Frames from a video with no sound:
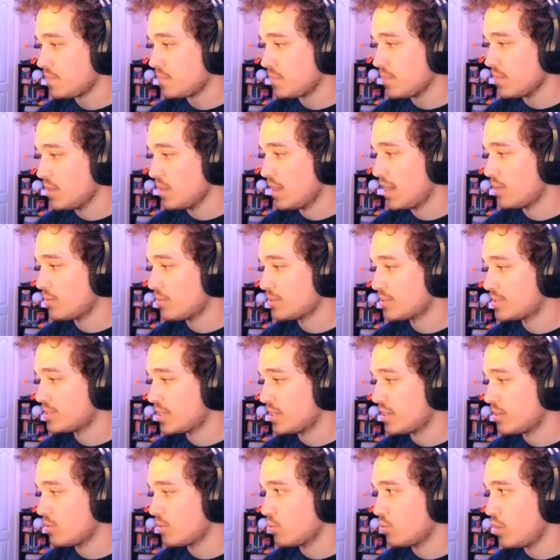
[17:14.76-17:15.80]
I don't want to stay
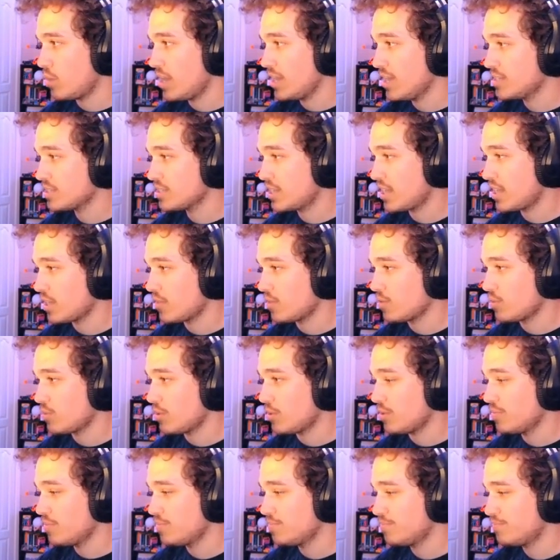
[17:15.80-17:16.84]
here. Why is Akali over the wall?
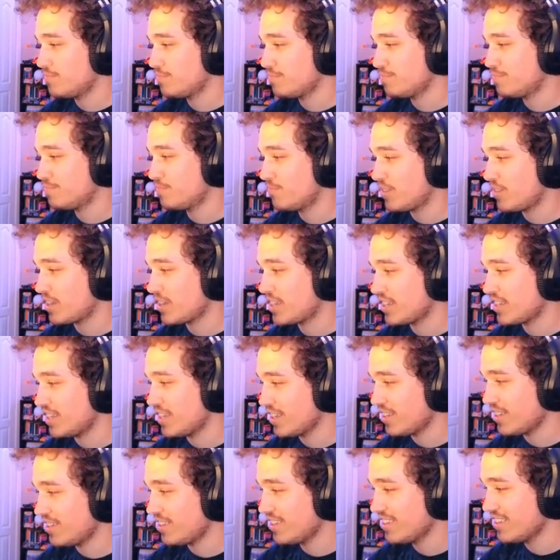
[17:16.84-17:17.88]
Fucking hell.
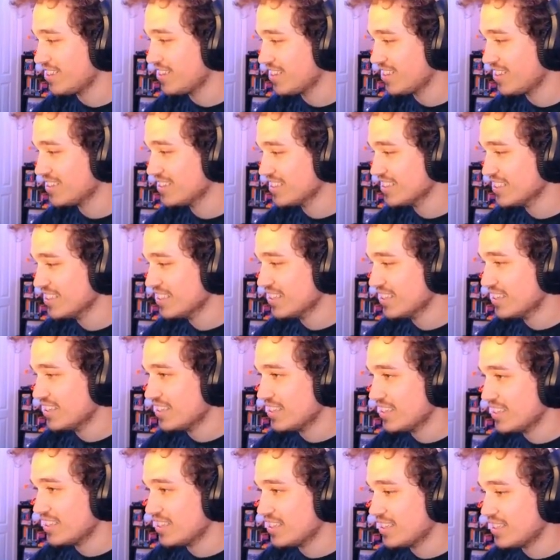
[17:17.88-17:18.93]

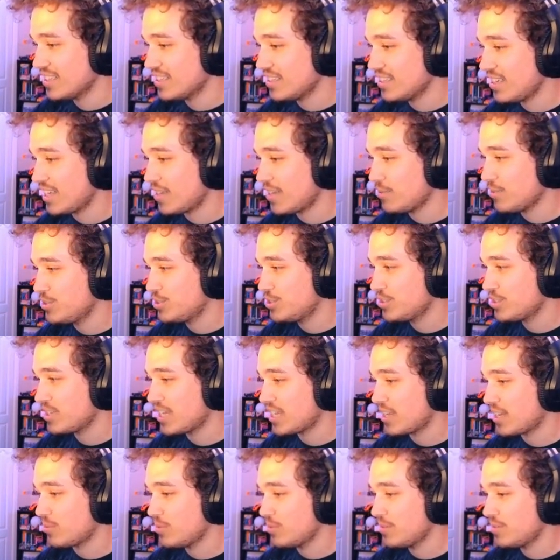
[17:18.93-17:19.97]
Yeah, we should not.
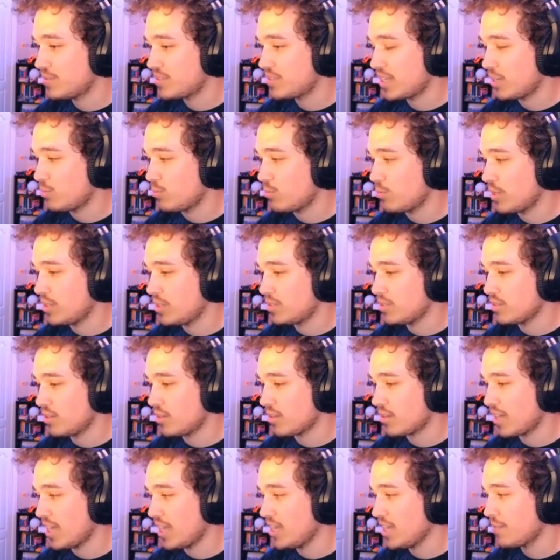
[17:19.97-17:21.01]
We've stayed way too long.
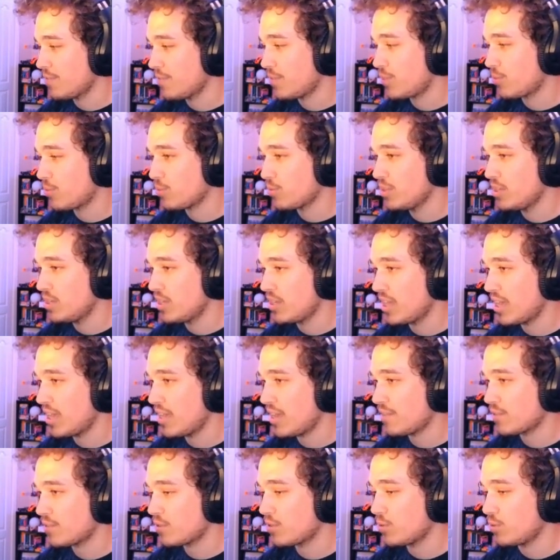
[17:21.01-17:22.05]
I have 3.5
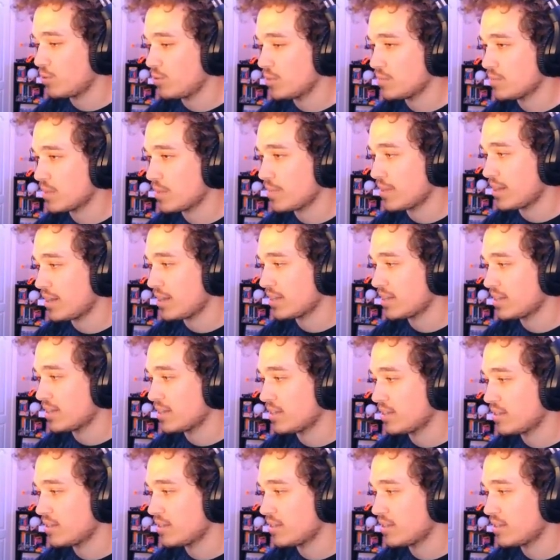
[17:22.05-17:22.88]
gold in my pocket.